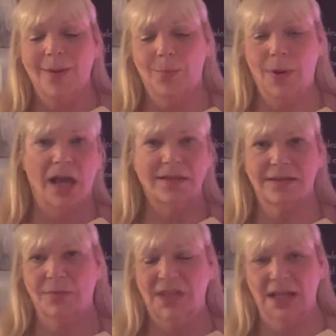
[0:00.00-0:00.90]
But
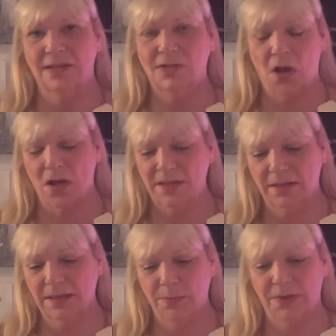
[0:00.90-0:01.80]
something is causing a
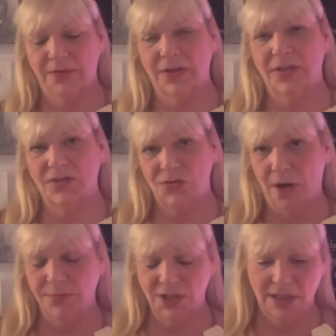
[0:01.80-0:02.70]
little bit of a
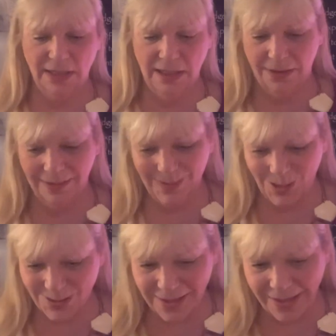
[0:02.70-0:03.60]
disruption here, it
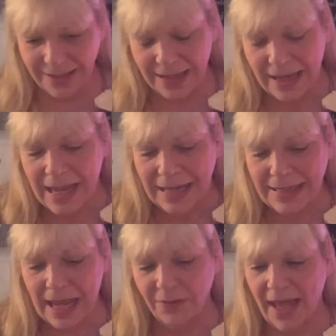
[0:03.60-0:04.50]
looks like.
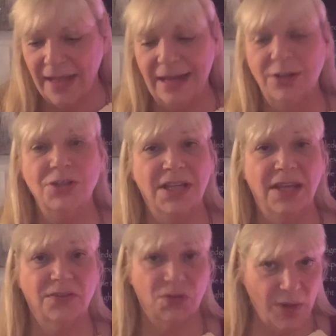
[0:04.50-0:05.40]
Now, that energy
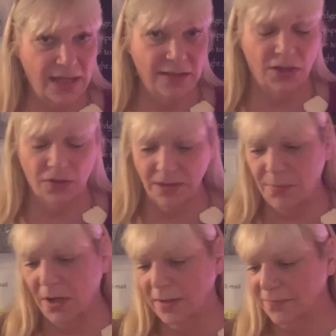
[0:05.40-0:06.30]
gives way in the early
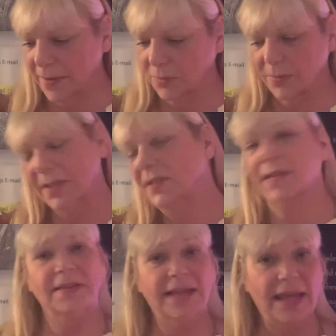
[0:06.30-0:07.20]
part of February to
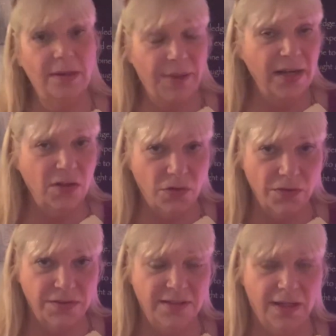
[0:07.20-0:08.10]
the Ten of
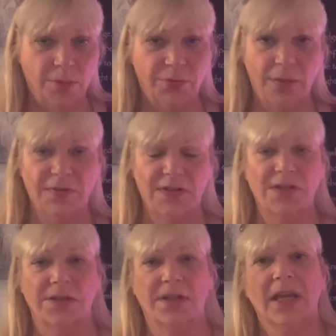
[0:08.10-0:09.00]
Pentacles in the upright
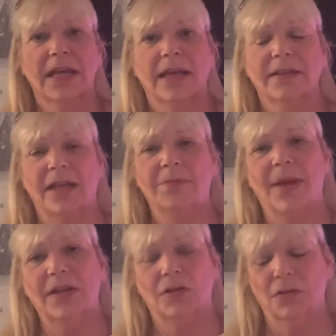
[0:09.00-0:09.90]
position. Ten of
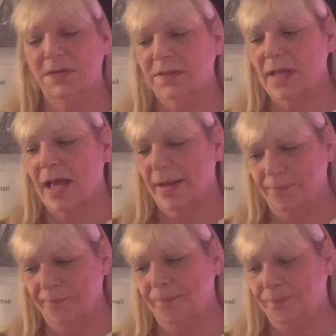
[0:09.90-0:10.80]
Pentacles
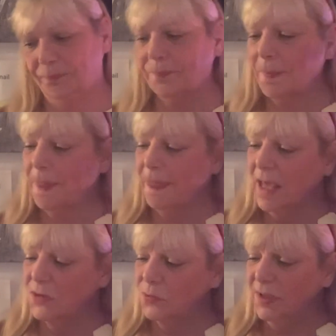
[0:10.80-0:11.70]

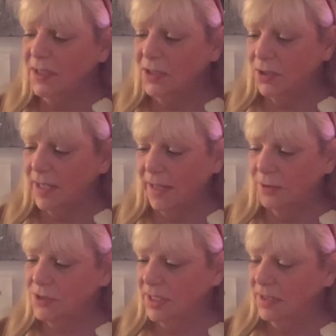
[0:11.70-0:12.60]
is really good
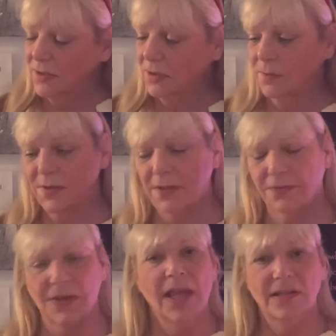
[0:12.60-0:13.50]
energy in terms of
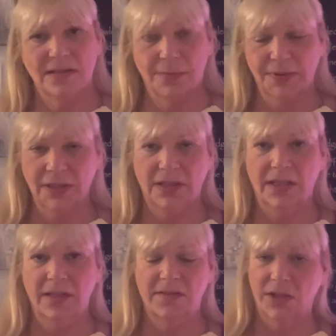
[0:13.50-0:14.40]

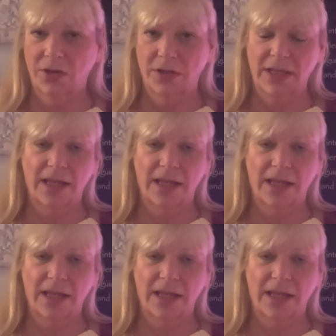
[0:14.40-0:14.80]
stability, security,